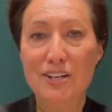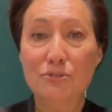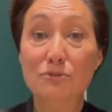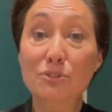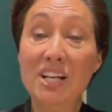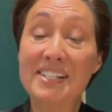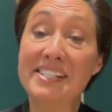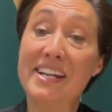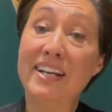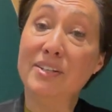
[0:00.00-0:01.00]
For a full
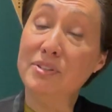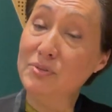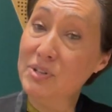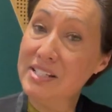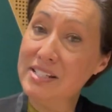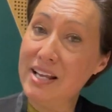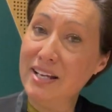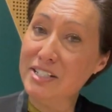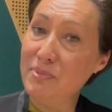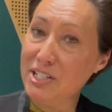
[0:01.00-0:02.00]
understanding of the voice
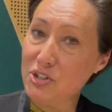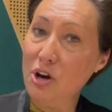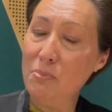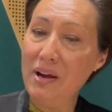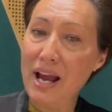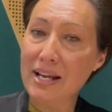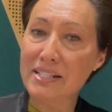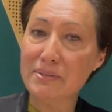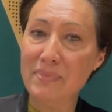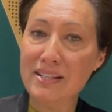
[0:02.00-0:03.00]
and my top
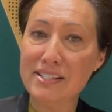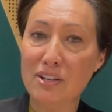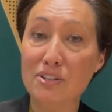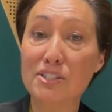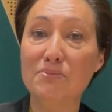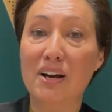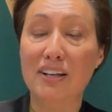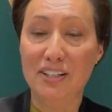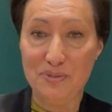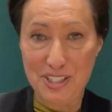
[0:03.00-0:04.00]
eight myths, go to
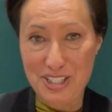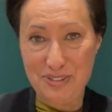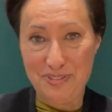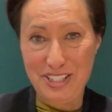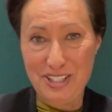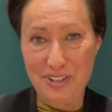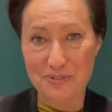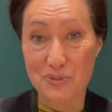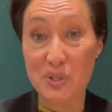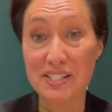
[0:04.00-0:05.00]
my original video,
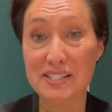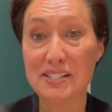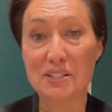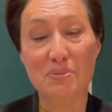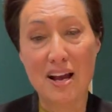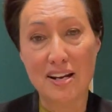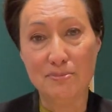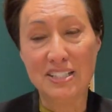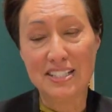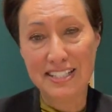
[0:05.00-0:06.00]
Voice to
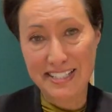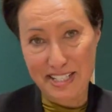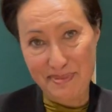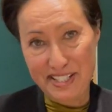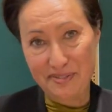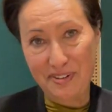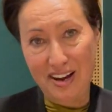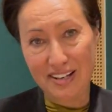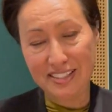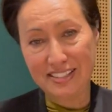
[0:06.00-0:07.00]
Parliament
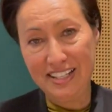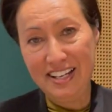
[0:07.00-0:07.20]
Demystified,